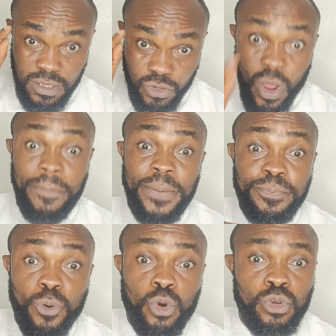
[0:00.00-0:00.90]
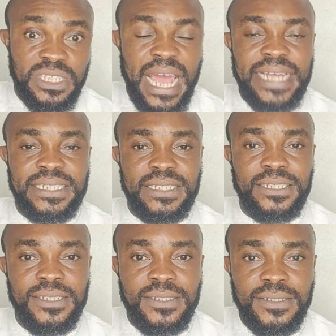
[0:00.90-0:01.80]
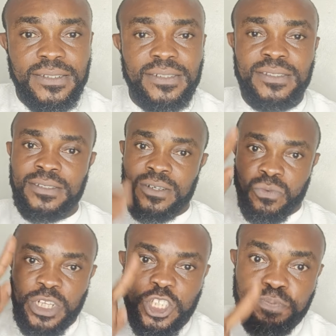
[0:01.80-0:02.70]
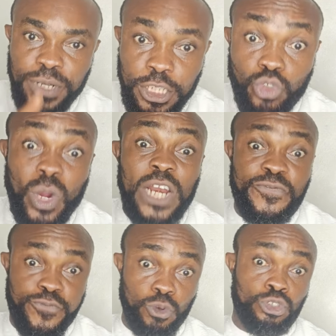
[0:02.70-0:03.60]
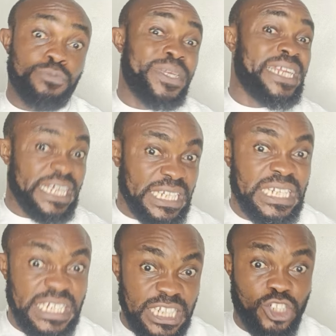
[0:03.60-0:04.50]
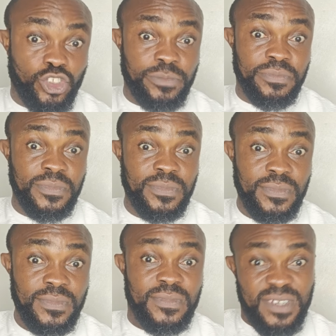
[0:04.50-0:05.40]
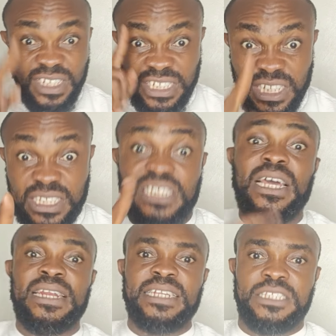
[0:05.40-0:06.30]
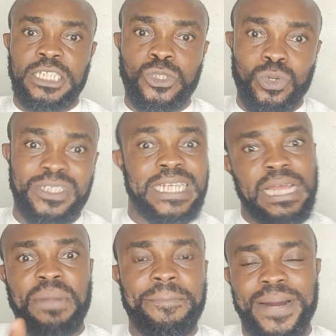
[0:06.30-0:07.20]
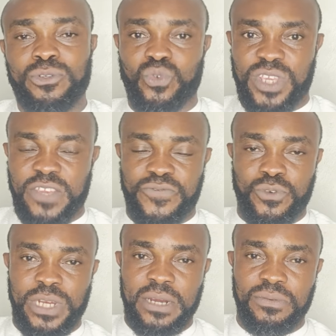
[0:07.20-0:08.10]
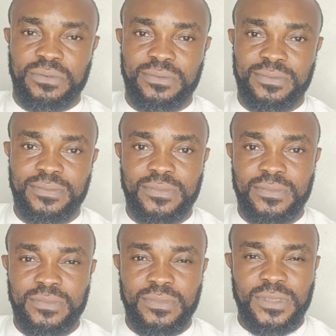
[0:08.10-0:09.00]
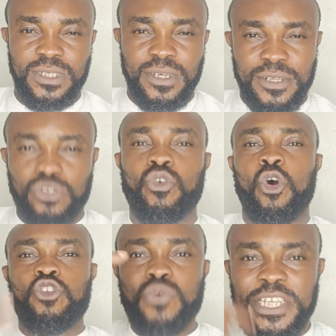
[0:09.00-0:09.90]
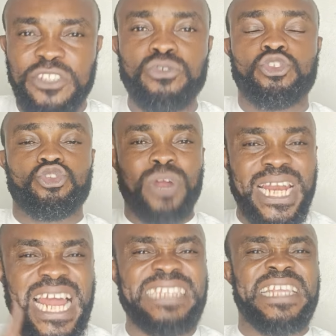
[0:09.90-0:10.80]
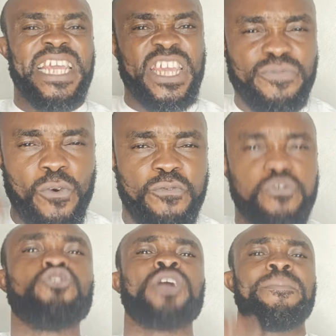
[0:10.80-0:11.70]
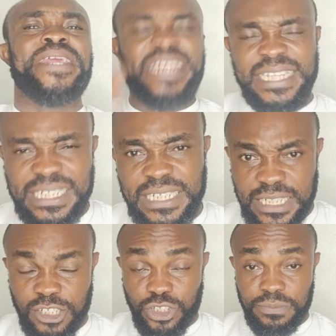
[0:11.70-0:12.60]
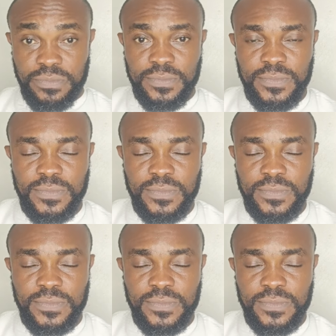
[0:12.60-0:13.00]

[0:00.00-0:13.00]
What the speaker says: You have been polluted with spiritual food you've been eating in the dream. This is an antidote that I'm about to give you now, to always neutralize the evil food you have been eating in the dream.